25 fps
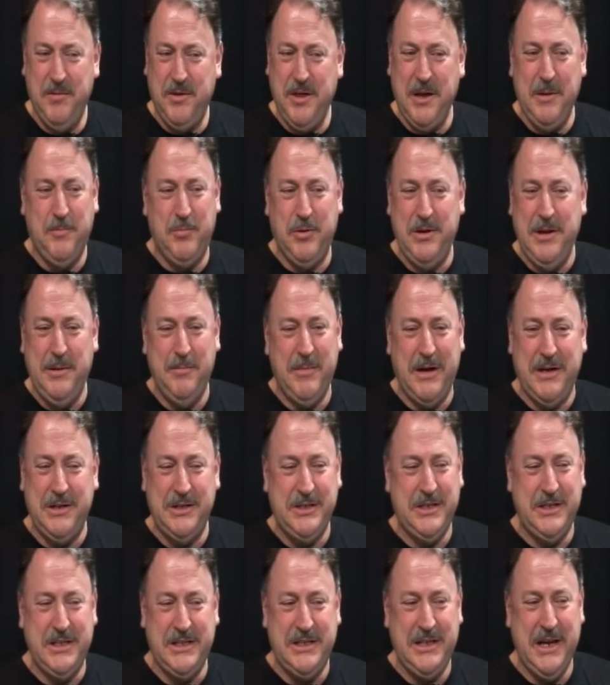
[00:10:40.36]
Think pretty much
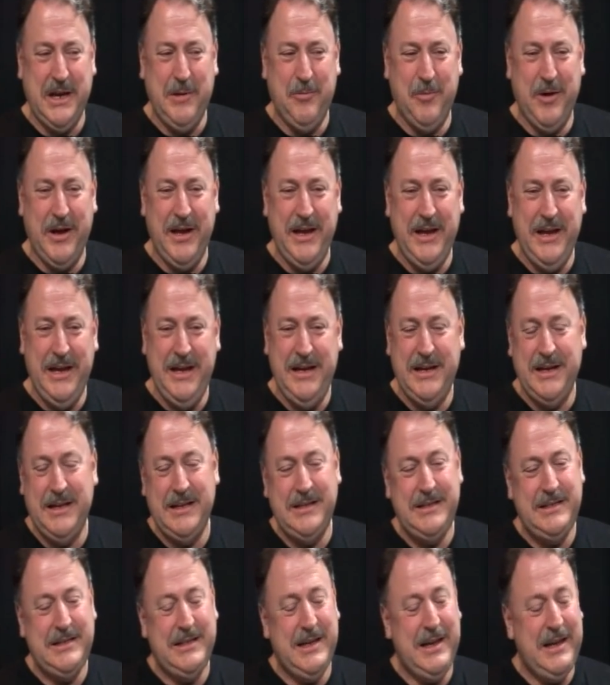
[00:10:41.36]
the same way he
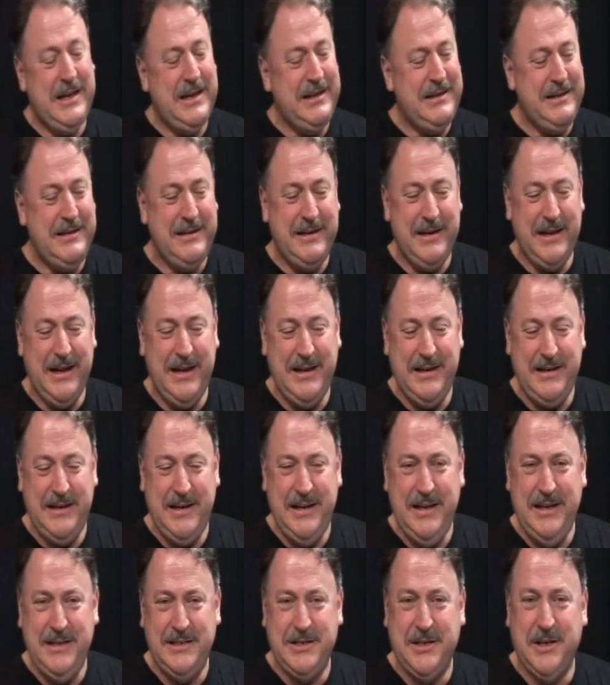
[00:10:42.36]
does, and
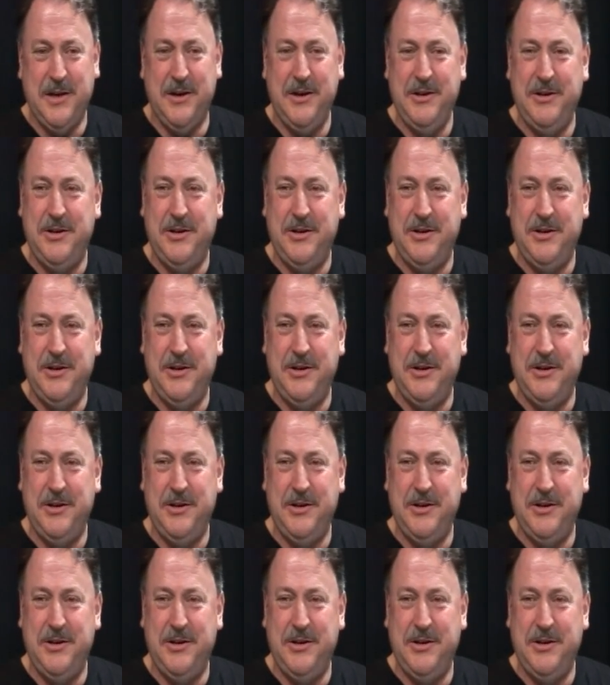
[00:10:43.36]
he's going